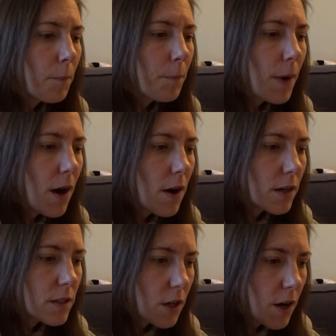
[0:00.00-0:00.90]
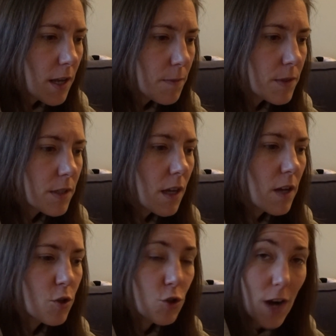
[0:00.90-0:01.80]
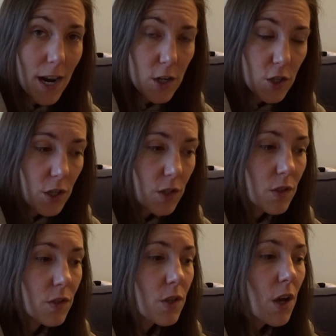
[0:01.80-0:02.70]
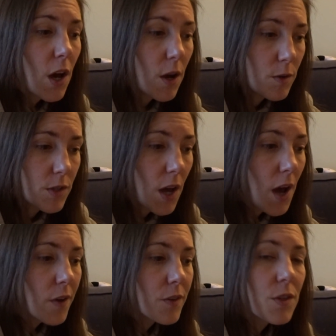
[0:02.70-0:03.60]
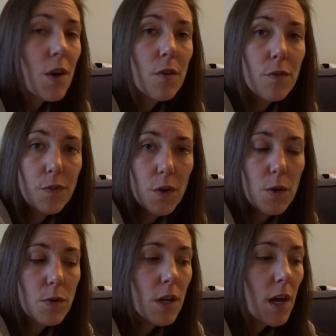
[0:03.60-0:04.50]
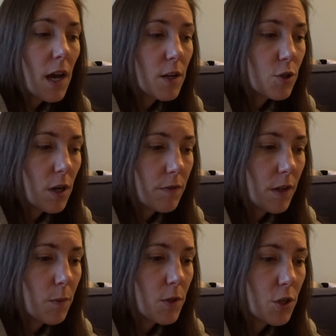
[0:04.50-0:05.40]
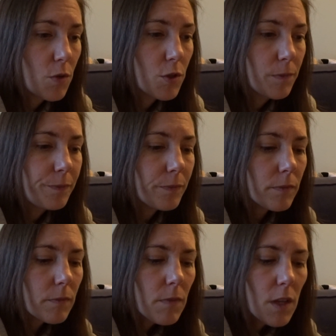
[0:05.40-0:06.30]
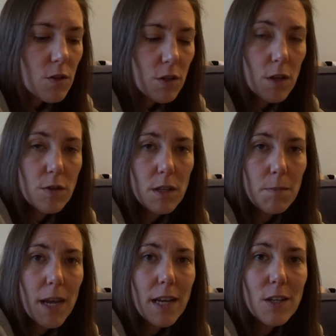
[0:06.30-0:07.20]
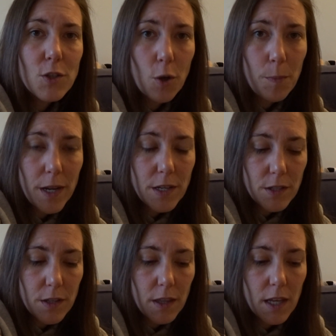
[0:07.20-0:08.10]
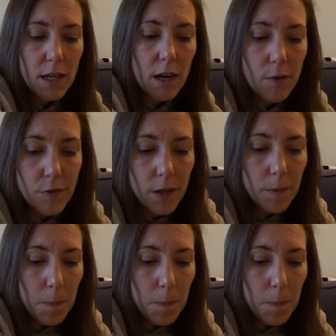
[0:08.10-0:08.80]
Park types, attractions, hotels, food, and travelling with children. So those are the main topics that they cover.